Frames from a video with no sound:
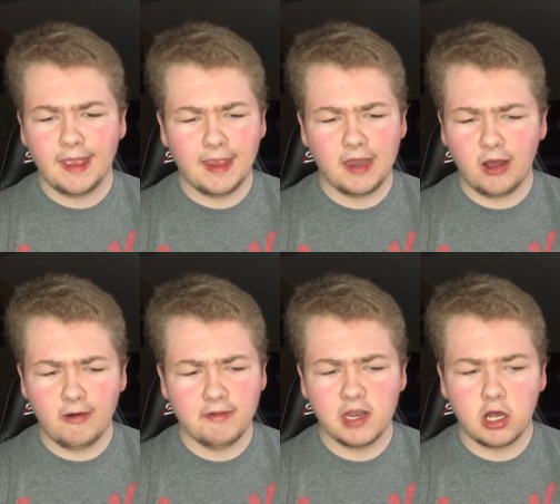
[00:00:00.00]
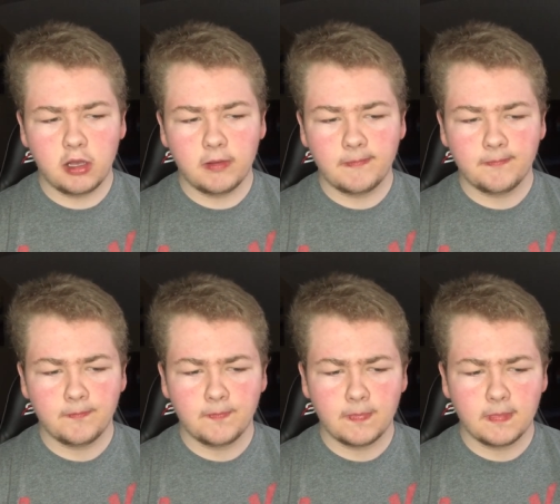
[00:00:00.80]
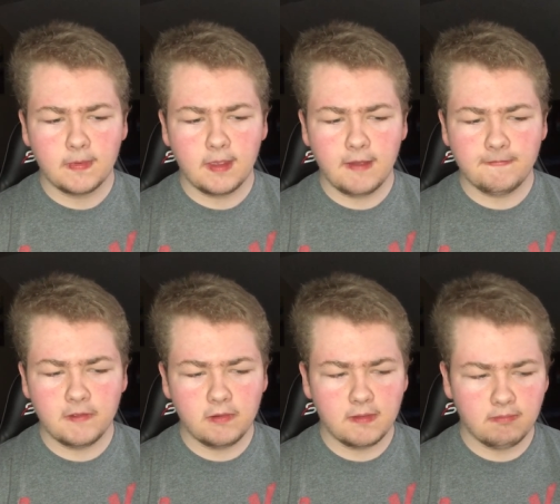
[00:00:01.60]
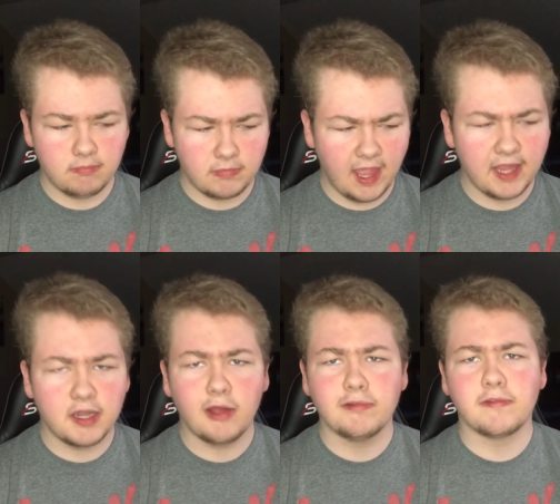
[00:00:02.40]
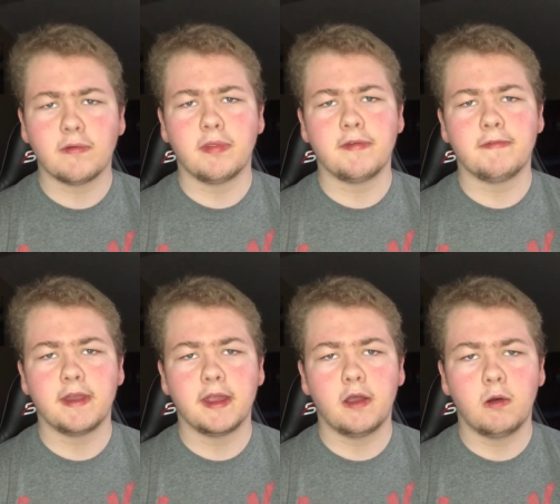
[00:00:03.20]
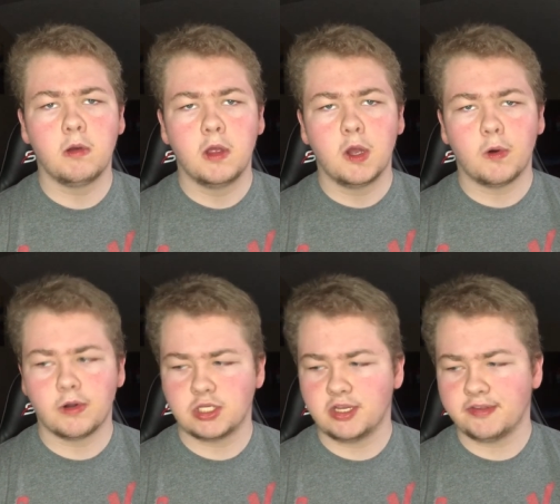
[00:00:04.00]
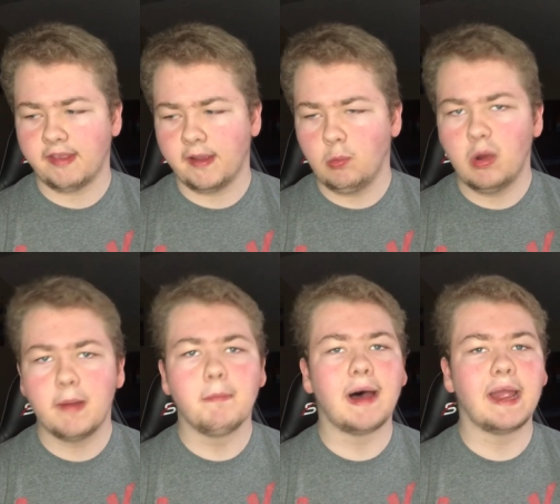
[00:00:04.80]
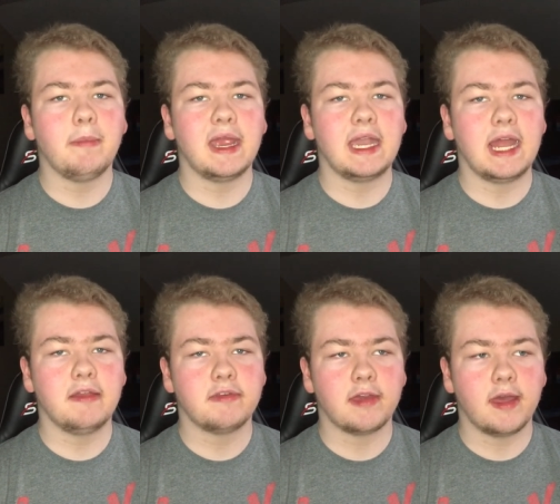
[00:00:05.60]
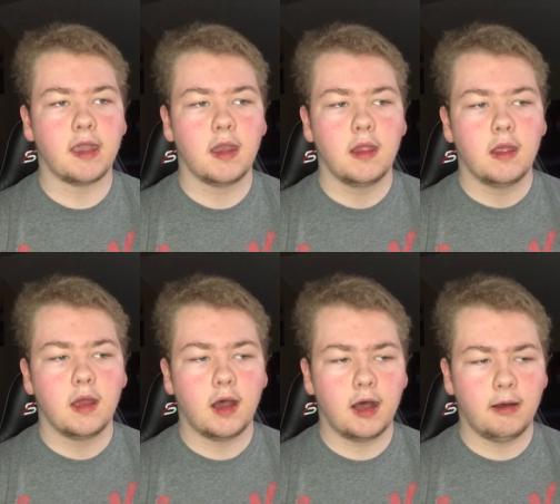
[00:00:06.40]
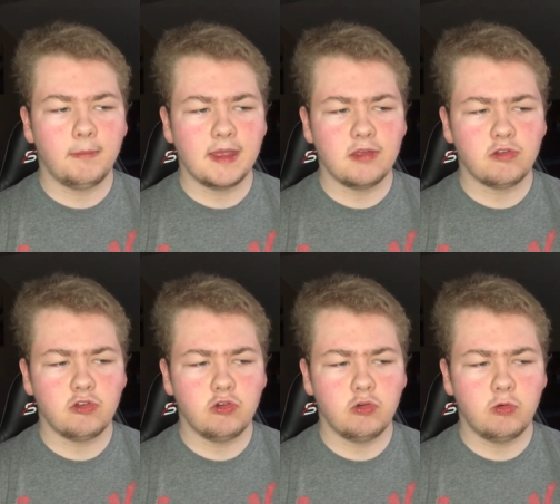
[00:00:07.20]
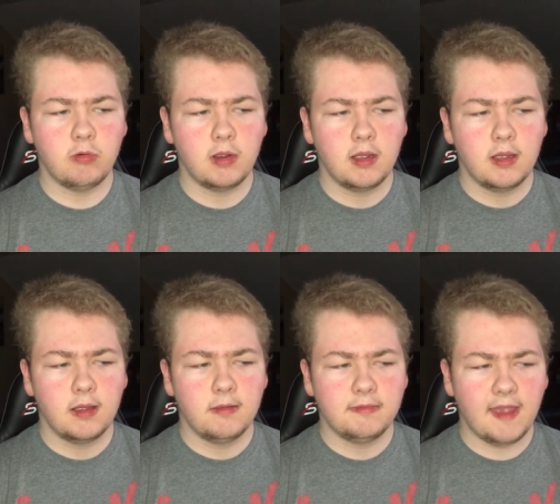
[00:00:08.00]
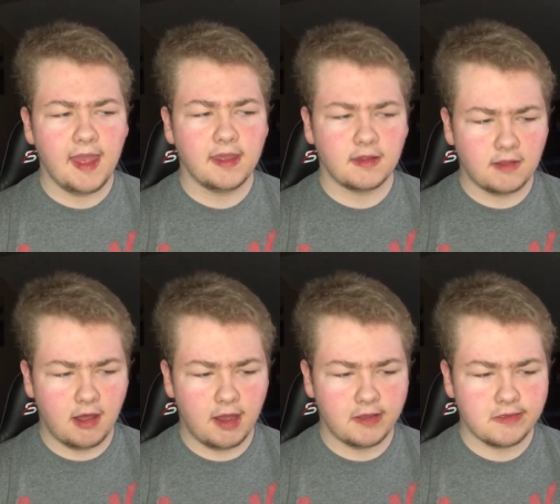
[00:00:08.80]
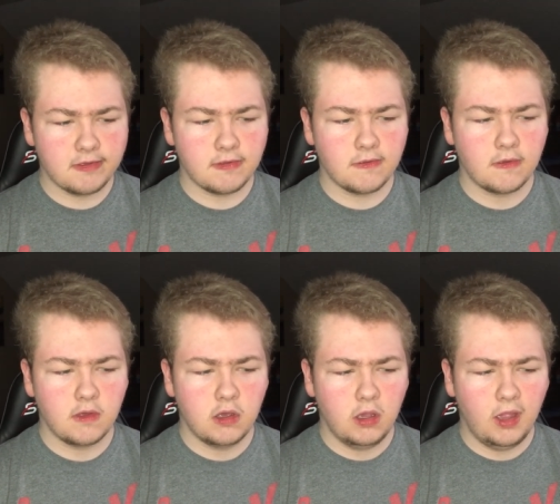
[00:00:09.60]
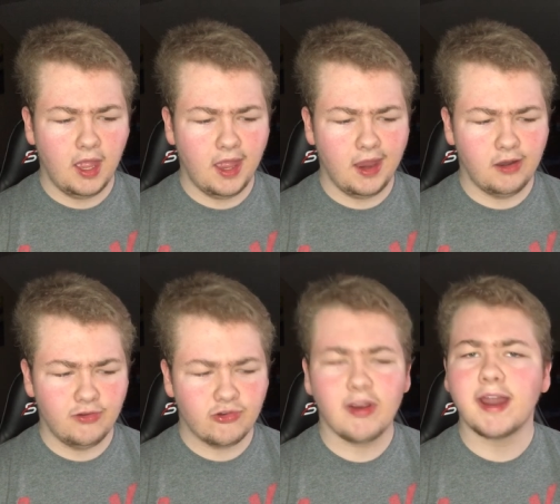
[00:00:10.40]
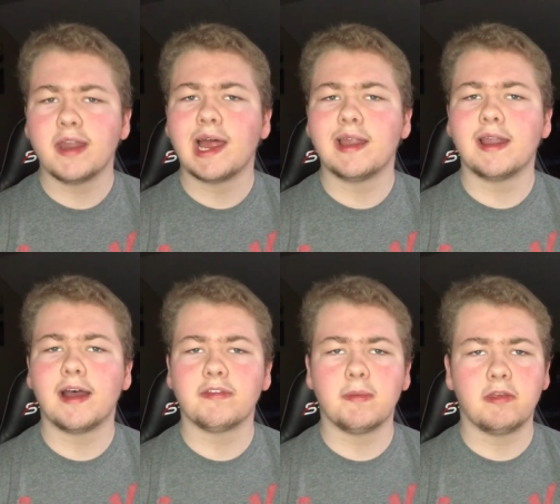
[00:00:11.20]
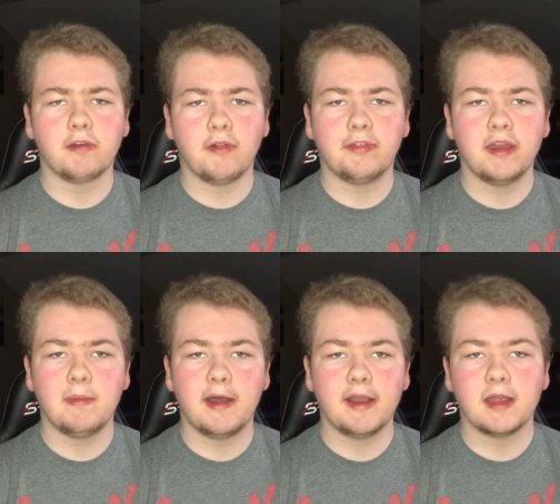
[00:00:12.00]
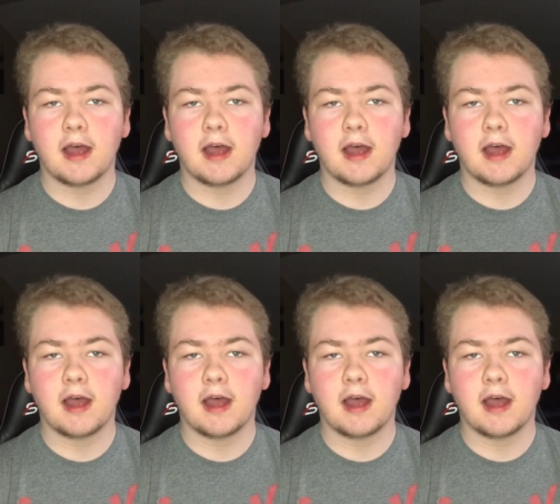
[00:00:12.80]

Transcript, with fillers: It, all in all, if you can take notes from this video, or just like what my main Nate said, um, is to take a loss and try to not, not to be salty about it.